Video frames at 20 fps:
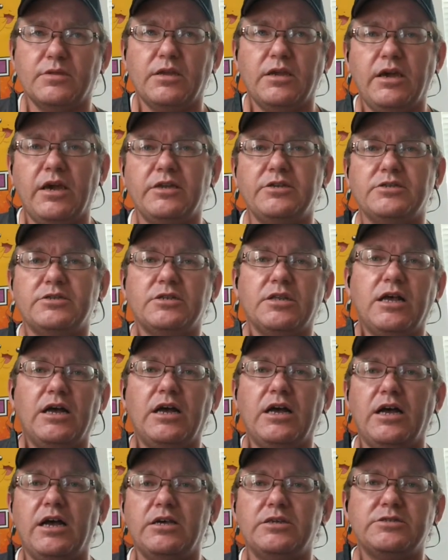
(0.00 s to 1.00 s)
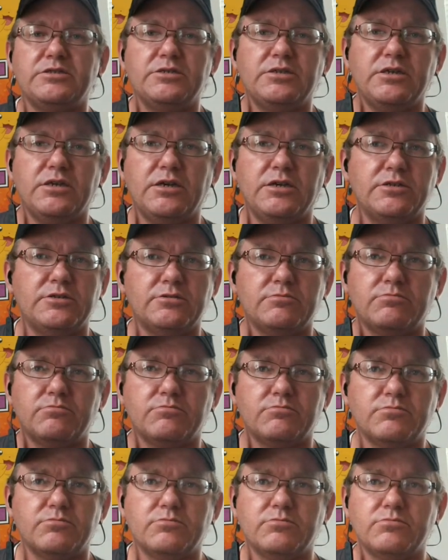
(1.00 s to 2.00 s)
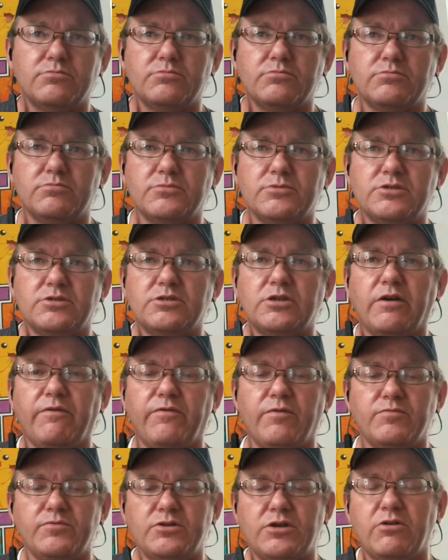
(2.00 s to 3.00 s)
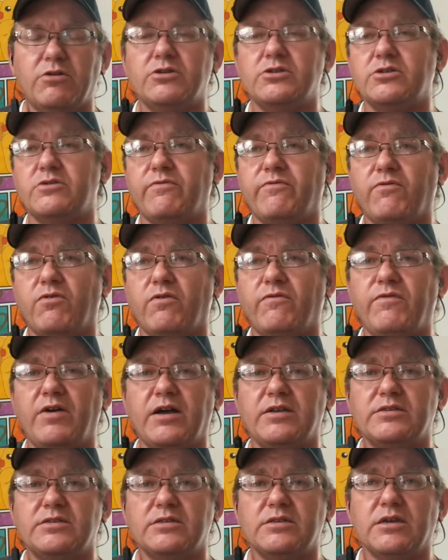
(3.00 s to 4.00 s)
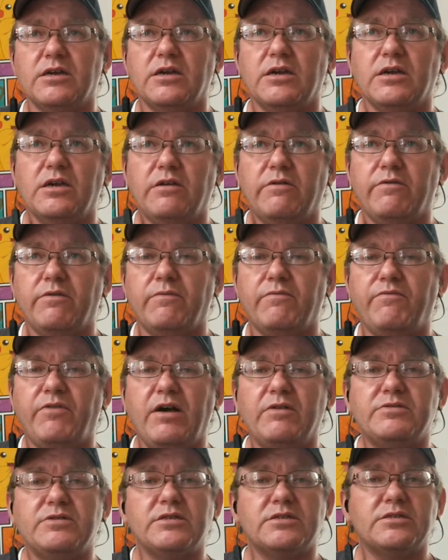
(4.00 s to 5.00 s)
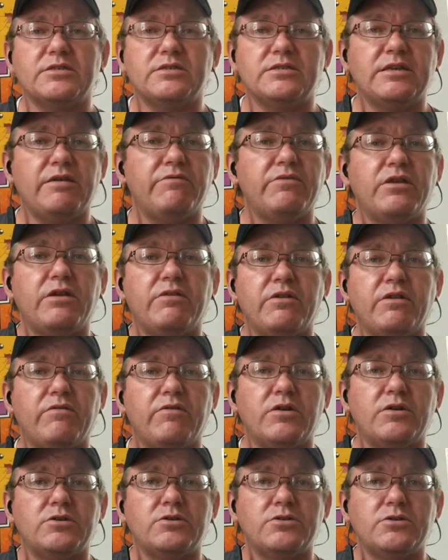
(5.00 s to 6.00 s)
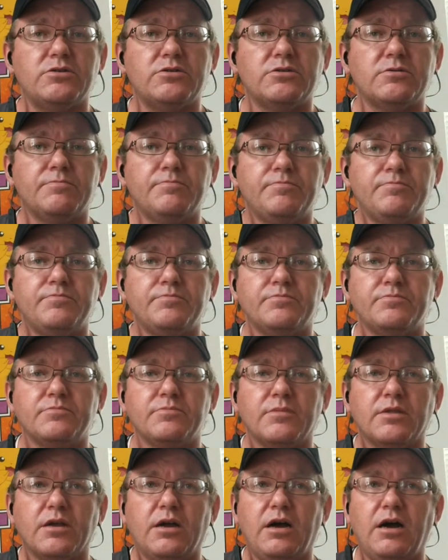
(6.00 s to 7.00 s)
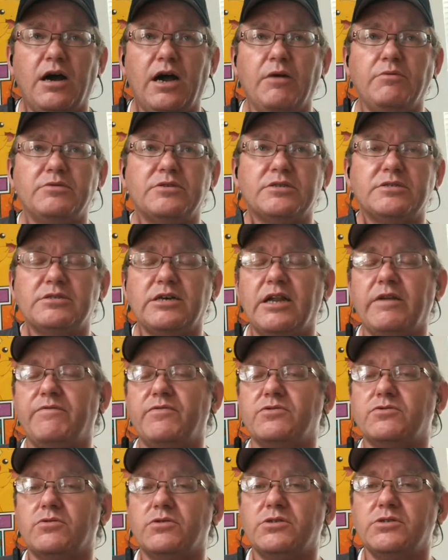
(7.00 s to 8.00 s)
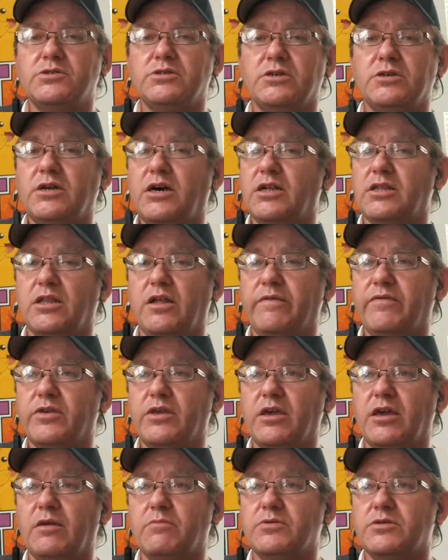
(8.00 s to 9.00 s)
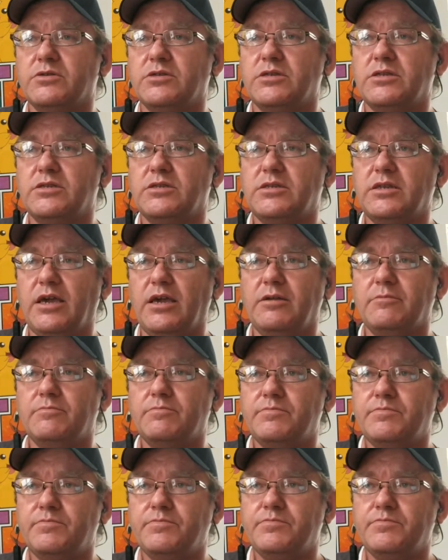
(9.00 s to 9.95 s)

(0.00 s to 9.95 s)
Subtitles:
Aegislash and stuff from generations 4, 5, from 5, 6, and 7 that I never introduced. I was excited for Sword and Shield. I love the games to this date.